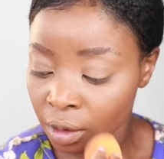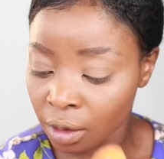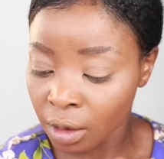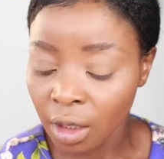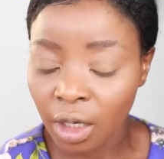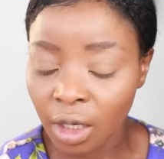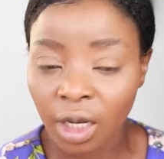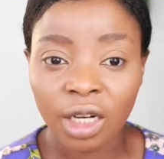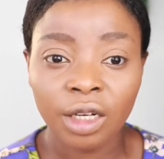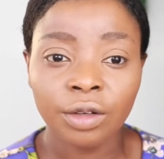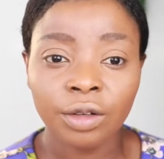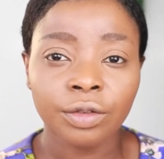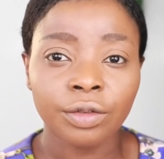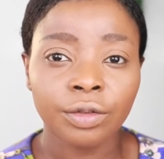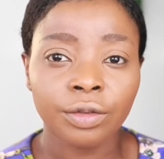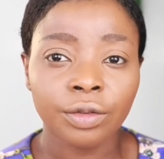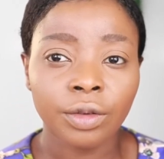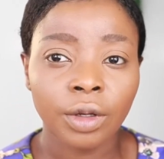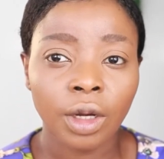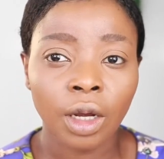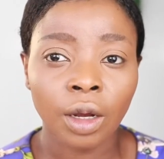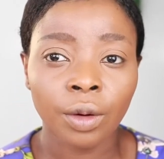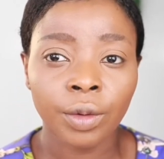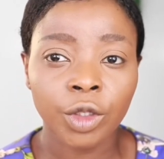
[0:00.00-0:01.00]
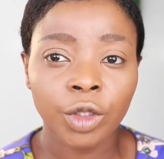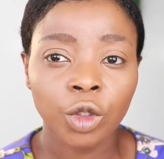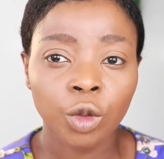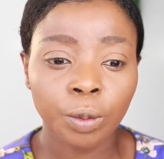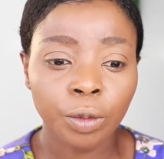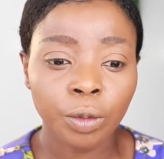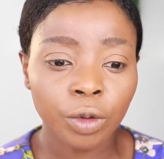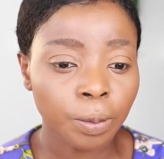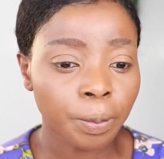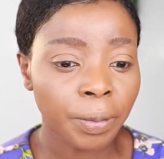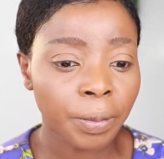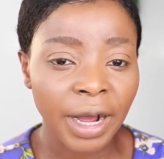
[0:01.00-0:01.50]
And if I were to
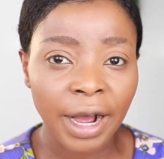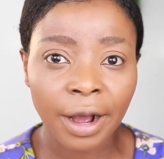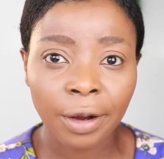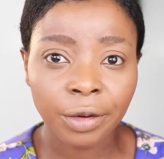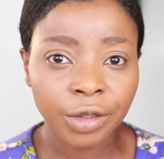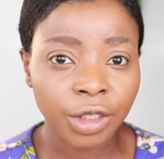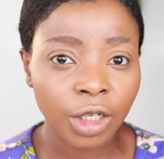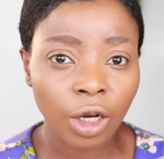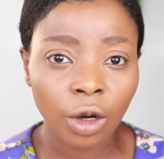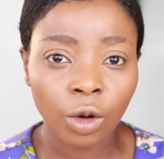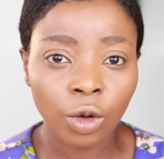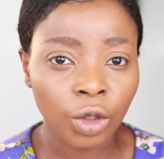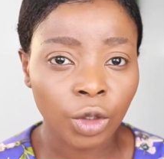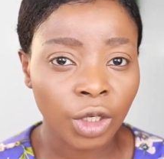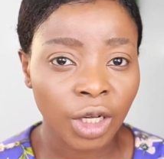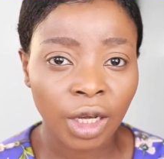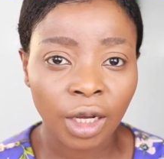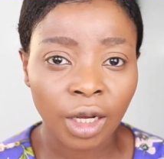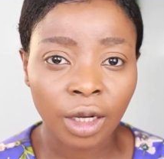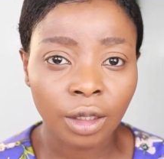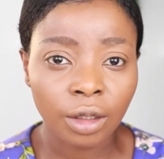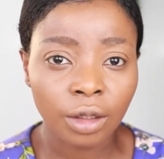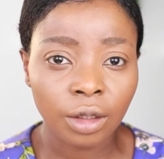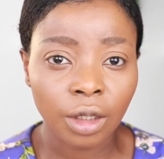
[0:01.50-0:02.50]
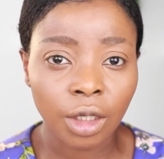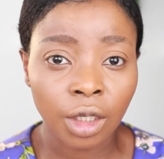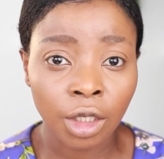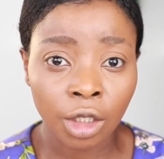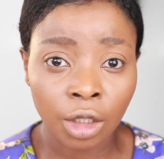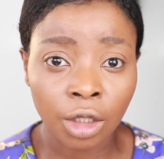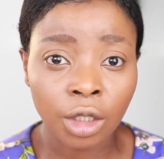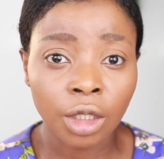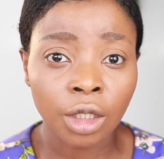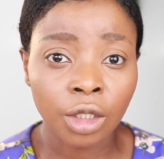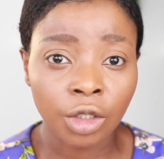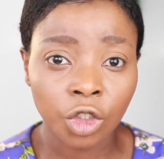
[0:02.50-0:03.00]
put powder on it,
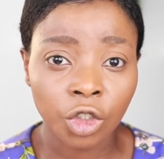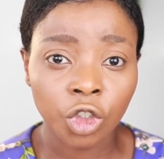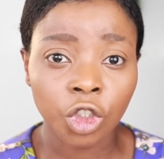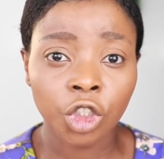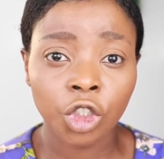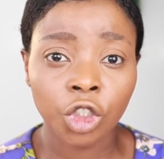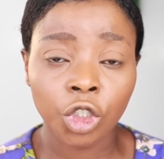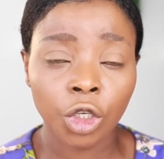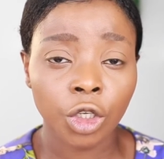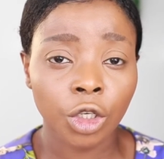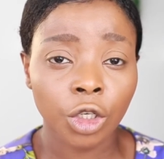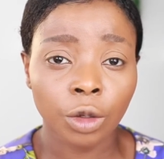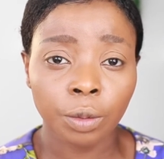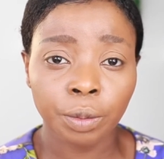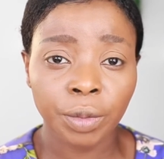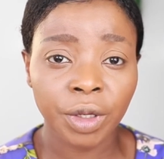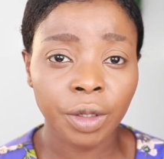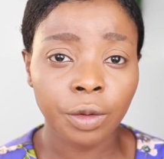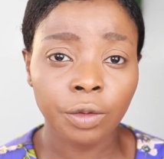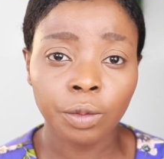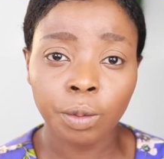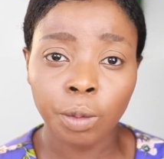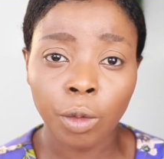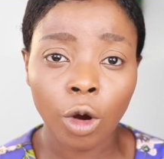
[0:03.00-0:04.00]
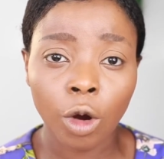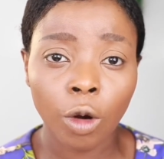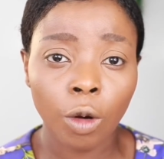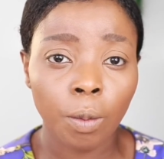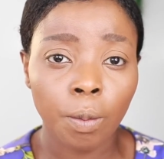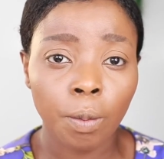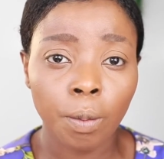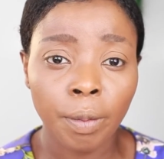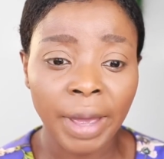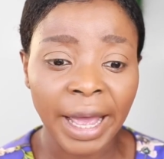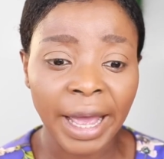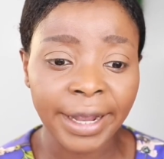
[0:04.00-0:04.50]
it's just gonna be more
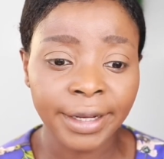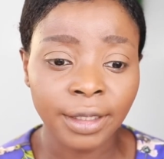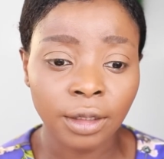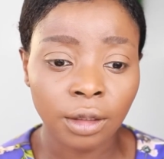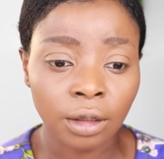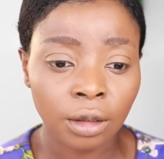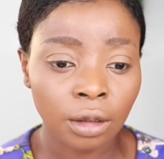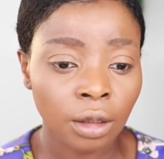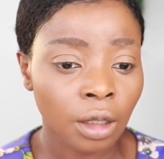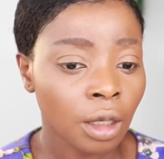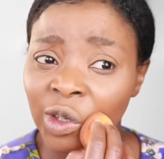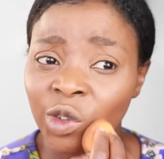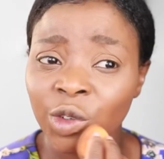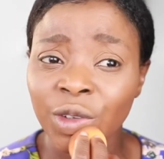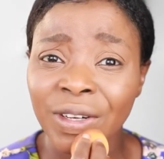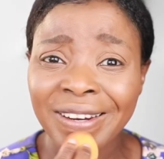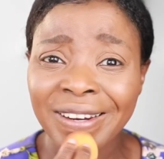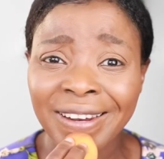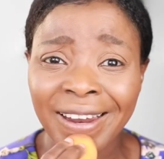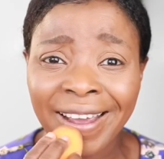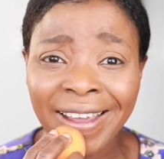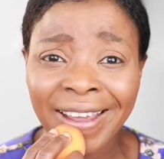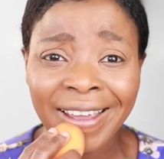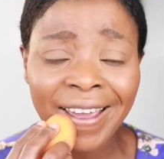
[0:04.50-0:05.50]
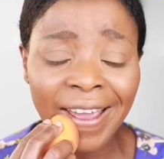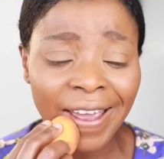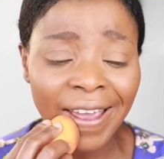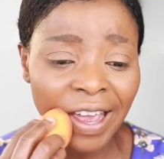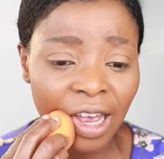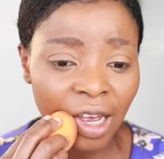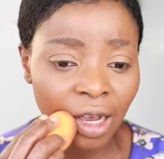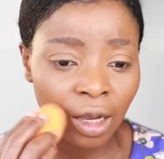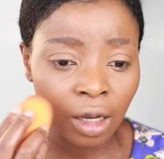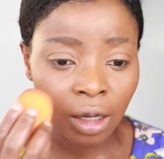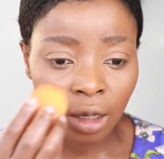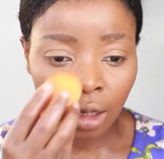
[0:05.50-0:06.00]
matte. I actually like it.
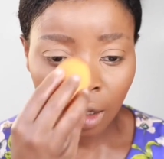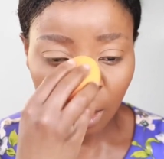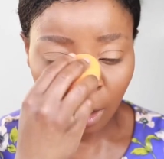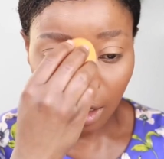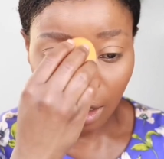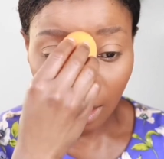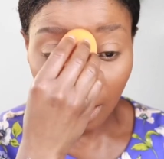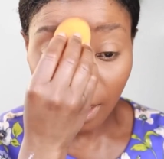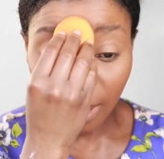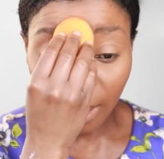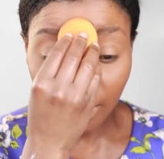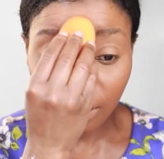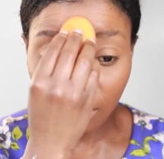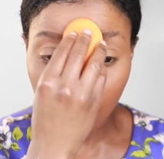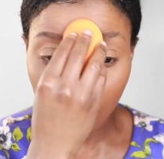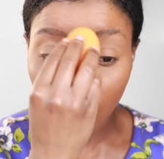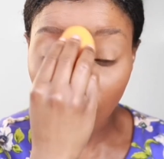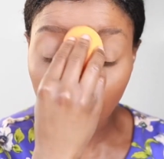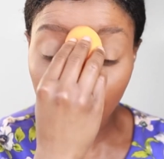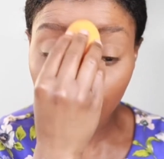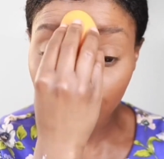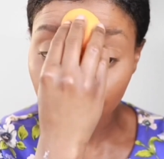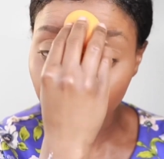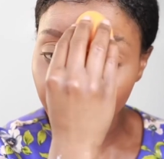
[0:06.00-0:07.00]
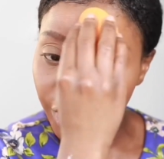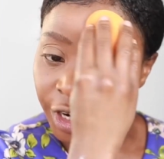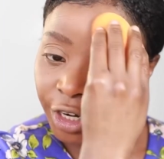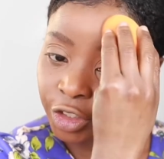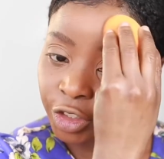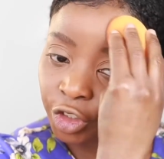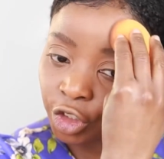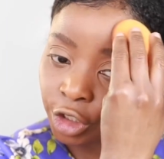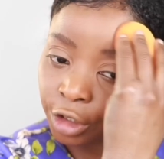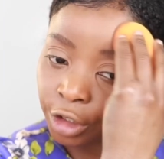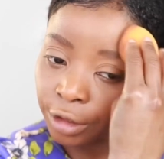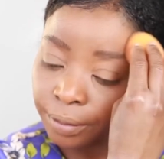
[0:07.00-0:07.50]
I like the
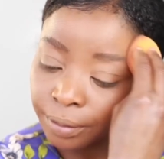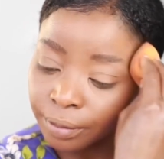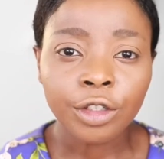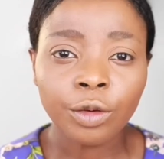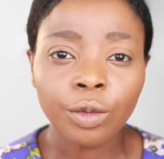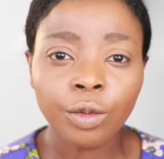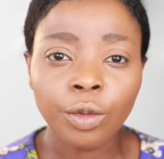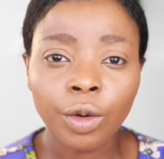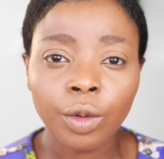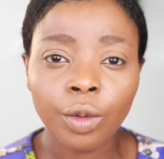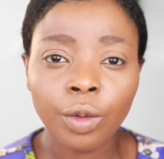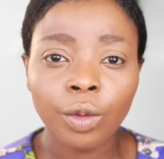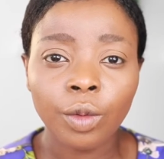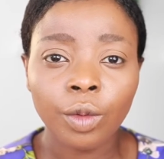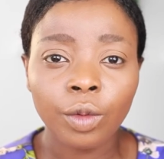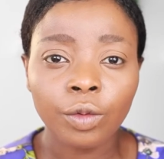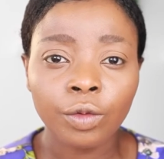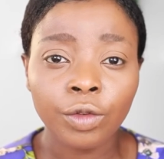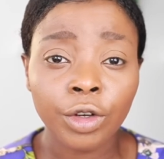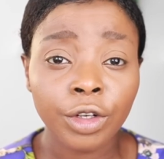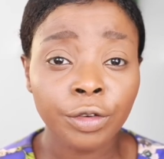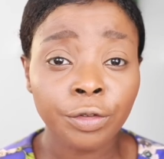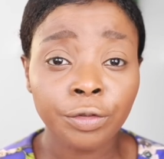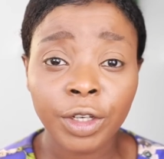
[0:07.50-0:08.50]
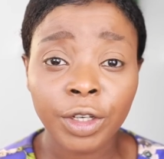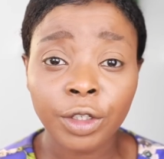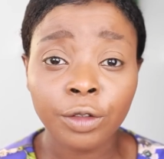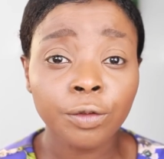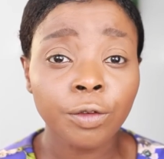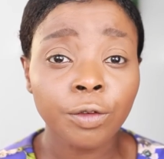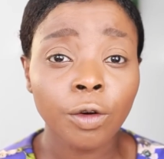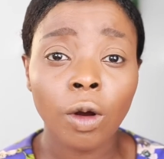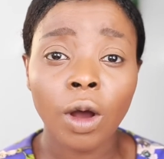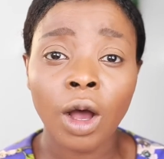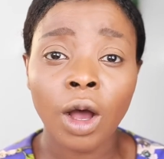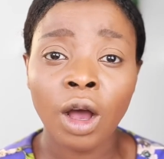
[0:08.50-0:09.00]
coverage. So For the first
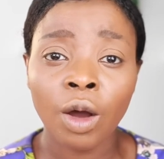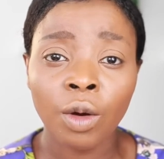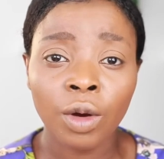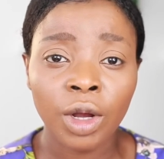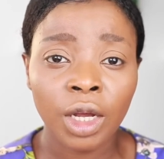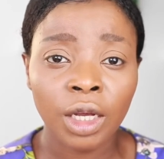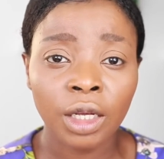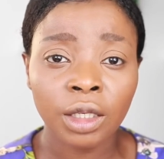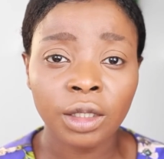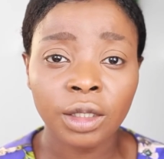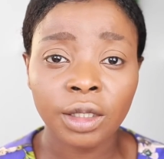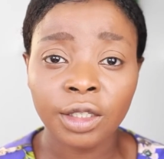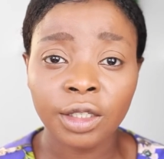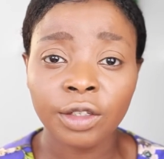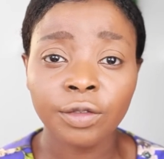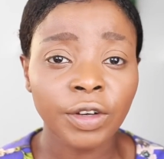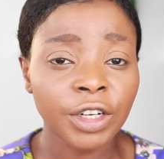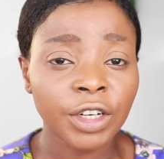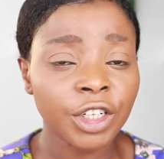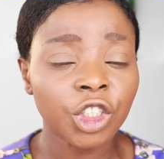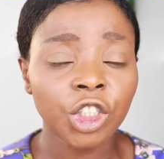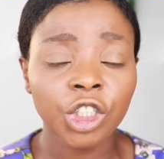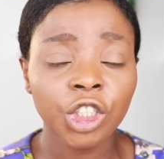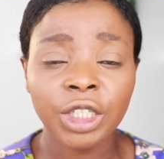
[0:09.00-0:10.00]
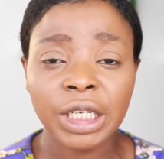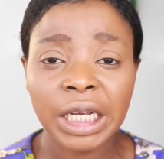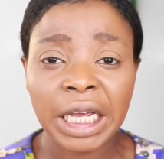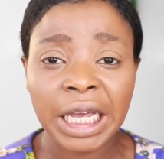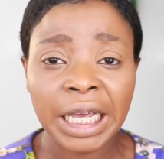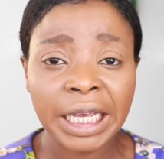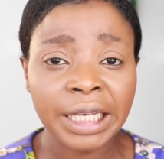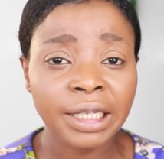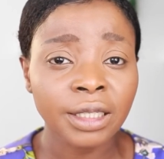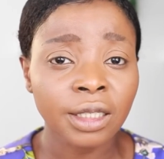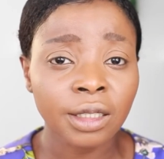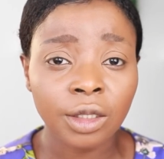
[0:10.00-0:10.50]
4 hours, this foundation
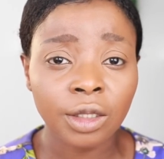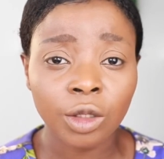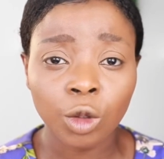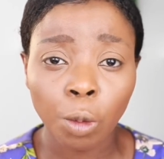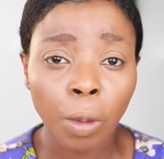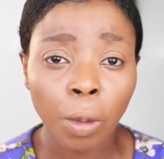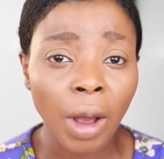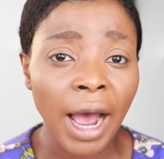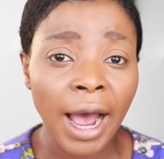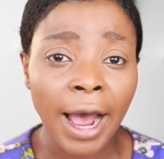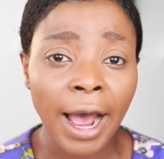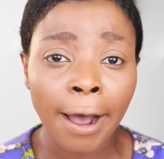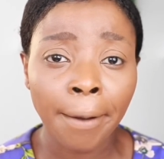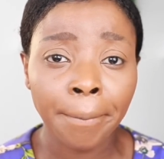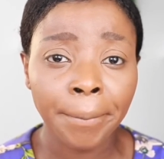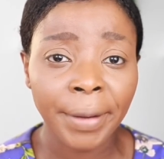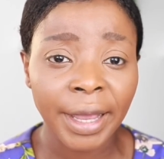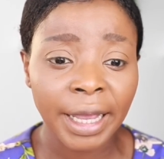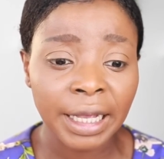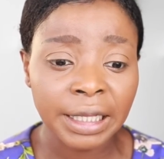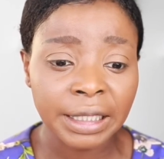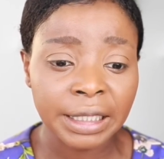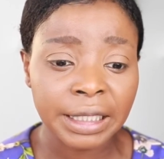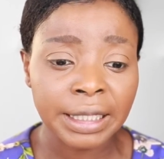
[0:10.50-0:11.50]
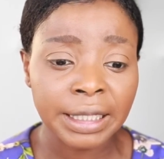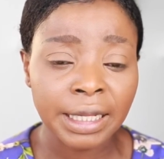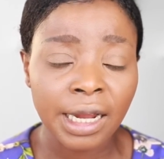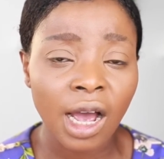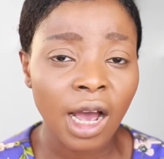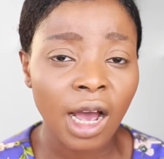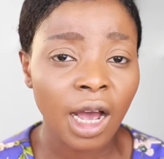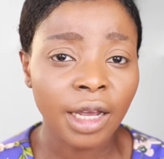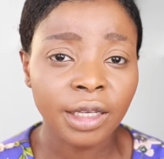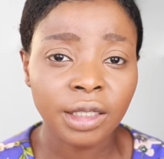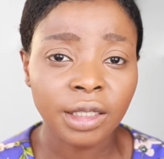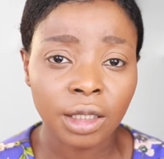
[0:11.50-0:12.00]
is superb. It's
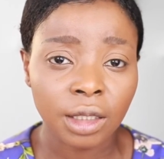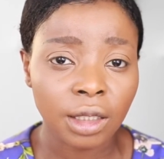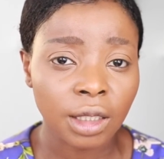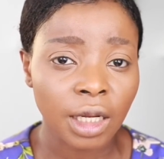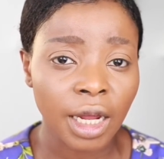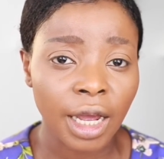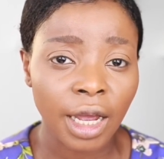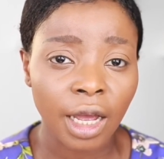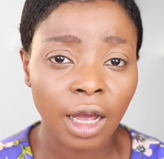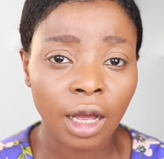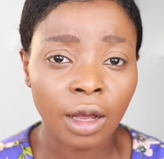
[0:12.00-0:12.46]
nice. It's like